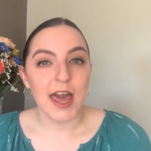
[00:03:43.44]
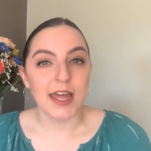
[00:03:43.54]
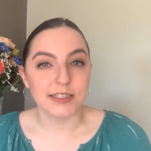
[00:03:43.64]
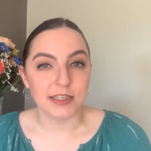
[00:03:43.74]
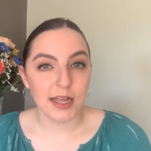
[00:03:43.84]

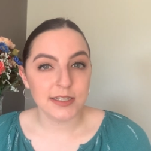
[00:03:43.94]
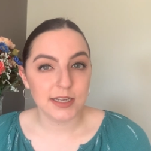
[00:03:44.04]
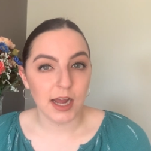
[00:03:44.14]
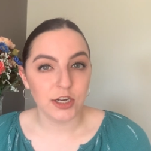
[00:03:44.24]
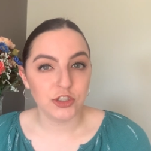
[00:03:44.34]
and it's less
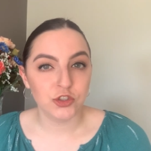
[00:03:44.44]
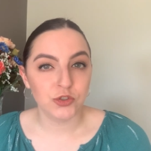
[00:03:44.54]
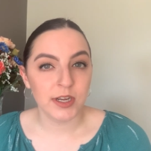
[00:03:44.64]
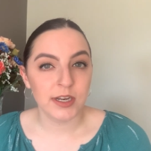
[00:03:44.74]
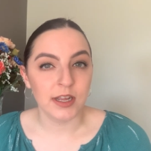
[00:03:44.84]

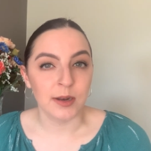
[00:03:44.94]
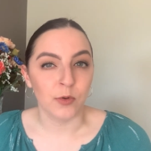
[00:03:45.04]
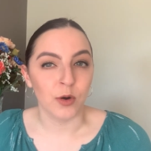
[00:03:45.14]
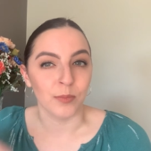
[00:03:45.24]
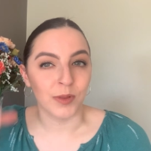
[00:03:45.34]
concentrated and
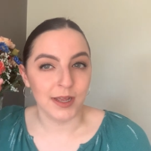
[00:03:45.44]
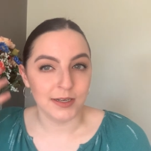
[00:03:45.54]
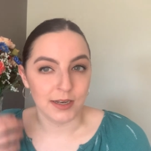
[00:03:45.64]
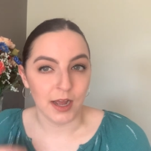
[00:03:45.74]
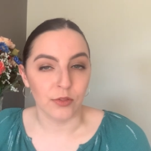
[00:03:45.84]
more
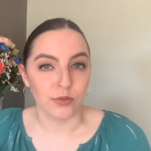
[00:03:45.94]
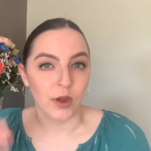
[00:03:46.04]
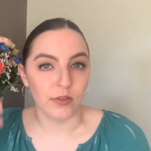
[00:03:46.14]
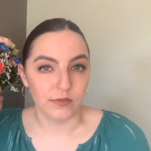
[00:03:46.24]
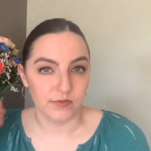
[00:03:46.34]
blended out
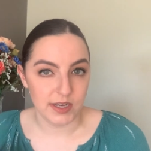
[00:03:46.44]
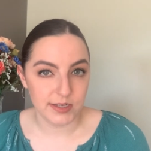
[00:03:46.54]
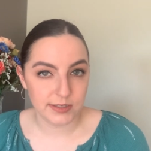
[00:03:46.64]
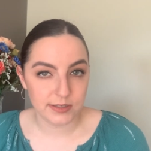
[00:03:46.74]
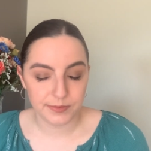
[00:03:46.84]
throughout the
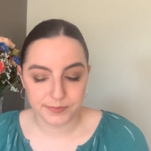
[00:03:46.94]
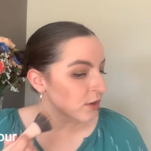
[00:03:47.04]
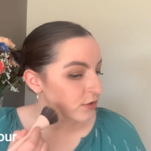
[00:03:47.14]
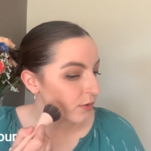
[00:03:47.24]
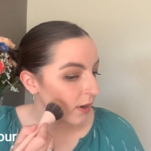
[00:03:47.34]
face.
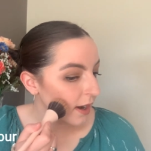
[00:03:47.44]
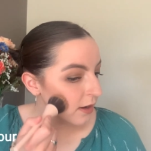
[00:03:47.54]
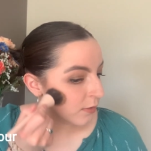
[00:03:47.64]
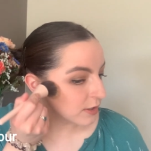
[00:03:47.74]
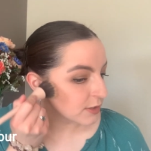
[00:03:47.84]
So I
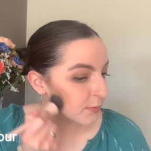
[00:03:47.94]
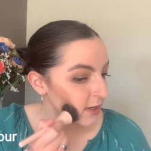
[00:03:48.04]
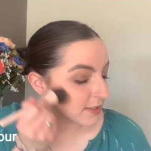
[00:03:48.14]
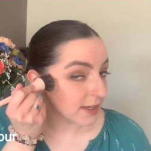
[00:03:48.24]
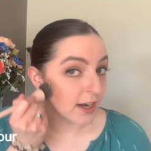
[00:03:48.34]
always
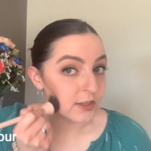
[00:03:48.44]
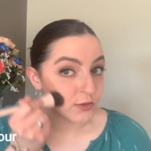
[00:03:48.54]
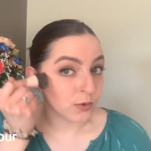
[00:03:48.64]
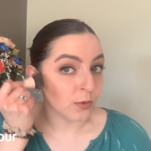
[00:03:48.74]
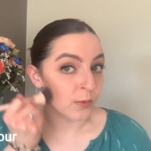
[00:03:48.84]
place
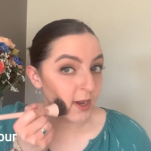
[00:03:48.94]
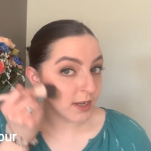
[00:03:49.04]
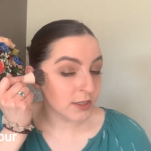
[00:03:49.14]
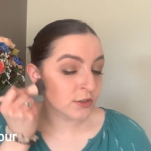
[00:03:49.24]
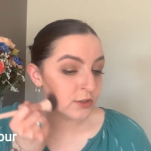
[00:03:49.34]
contour right
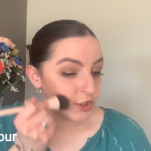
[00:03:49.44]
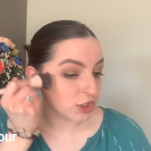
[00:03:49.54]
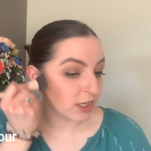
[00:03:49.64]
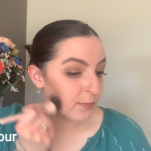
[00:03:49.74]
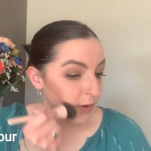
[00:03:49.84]
under the
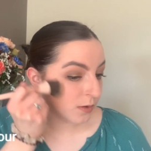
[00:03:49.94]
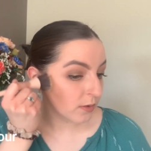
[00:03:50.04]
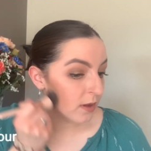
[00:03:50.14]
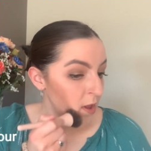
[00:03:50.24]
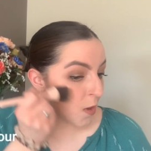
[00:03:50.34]
cheekbone
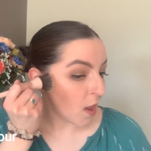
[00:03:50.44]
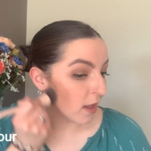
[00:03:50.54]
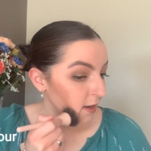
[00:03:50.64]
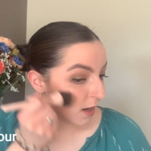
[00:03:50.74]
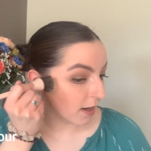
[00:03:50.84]

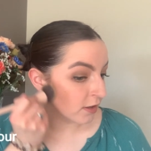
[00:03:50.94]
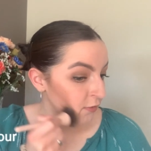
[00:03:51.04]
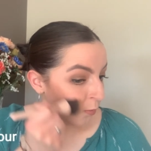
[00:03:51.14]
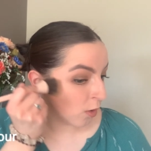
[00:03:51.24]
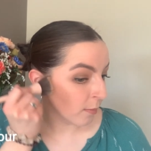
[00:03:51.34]
and kind
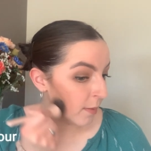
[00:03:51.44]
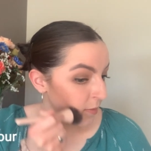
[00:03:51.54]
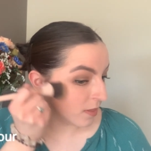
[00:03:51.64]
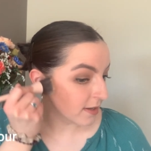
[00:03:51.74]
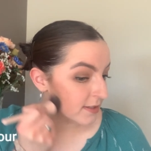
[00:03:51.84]
of warm
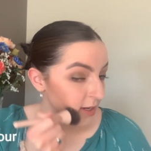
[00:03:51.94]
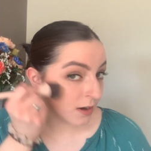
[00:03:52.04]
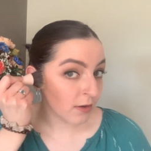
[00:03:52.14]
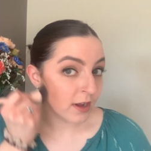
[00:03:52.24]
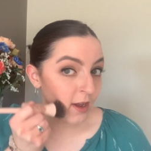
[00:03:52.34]
up this
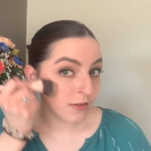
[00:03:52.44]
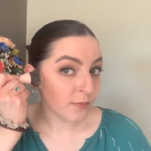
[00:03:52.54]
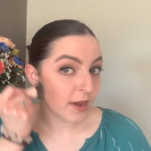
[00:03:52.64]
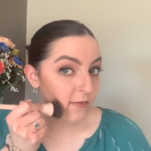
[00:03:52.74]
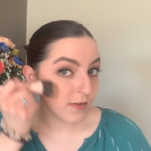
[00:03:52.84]
area of
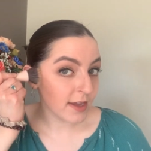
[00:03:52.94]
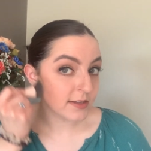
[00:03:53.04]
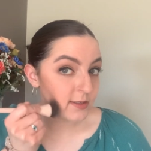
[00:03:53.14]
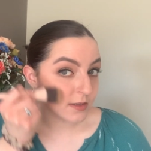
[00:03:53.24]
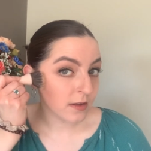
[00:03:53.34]
my
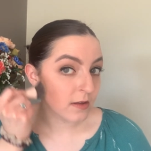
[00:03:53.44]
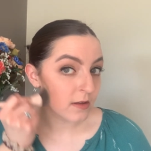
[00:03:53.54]
face.